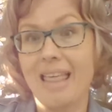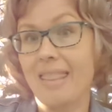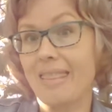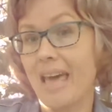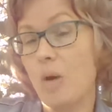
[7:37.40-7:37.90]

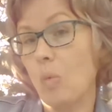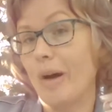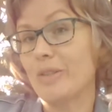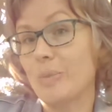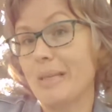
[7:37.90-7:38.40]
They
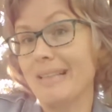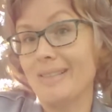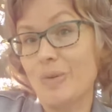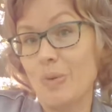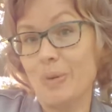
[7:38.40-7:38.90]
want to be in
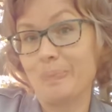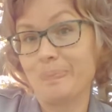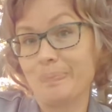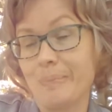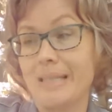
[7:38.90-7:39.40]
school,
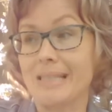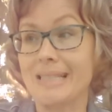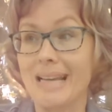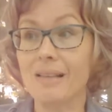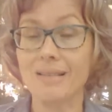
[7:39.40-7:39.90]
because the
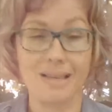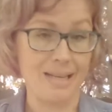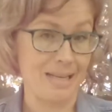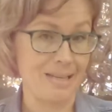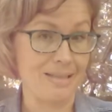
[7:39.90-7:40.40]

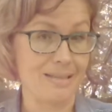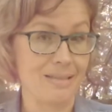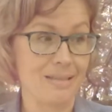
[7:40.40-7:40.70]
downside is